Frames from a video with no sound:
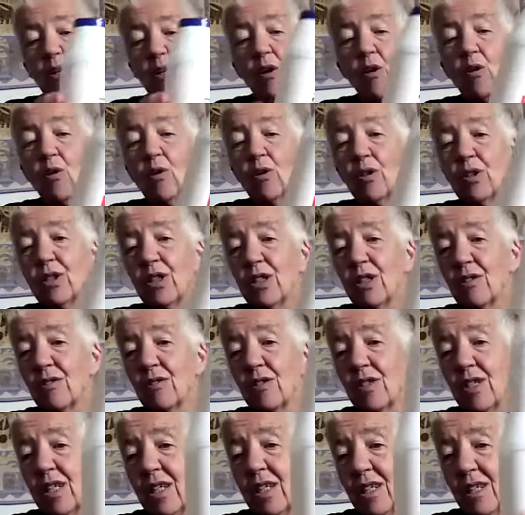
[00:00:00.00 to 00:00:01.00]

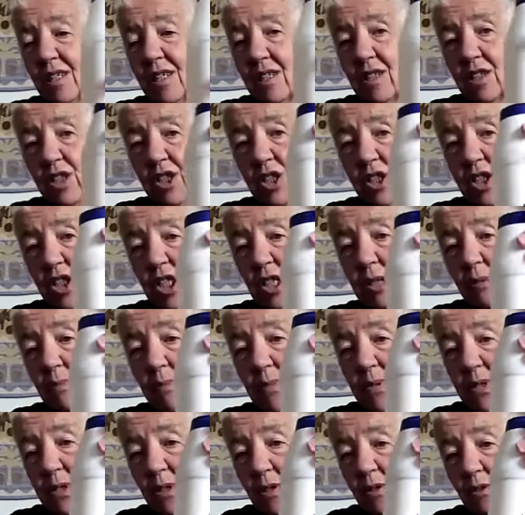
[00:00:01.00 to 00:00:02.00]
Ordinary cheap
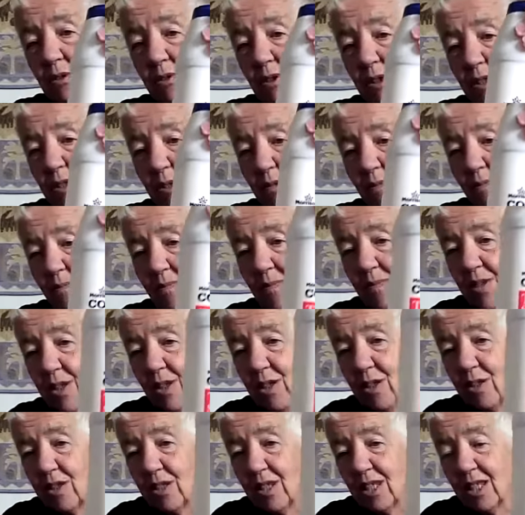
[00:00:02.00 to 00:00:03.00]
salt that
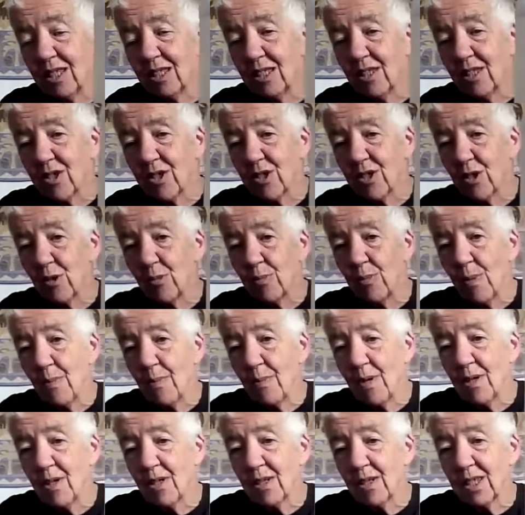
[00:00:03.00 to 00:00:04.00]
you can get in the
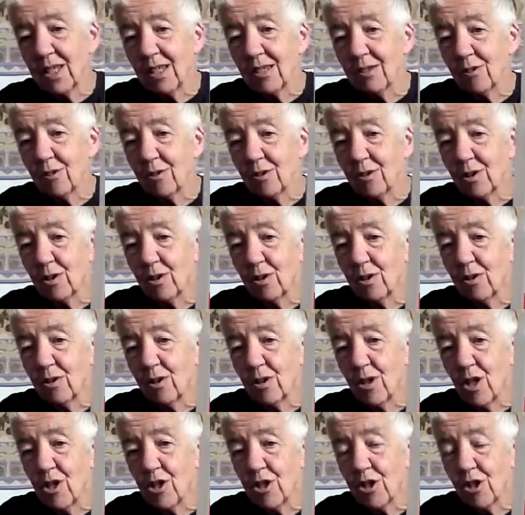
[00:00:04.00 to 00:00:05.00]
supermarket or the
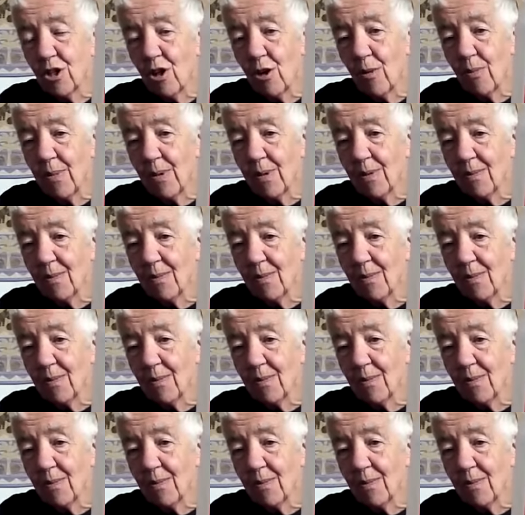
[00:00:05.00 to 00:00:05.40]
corner shop.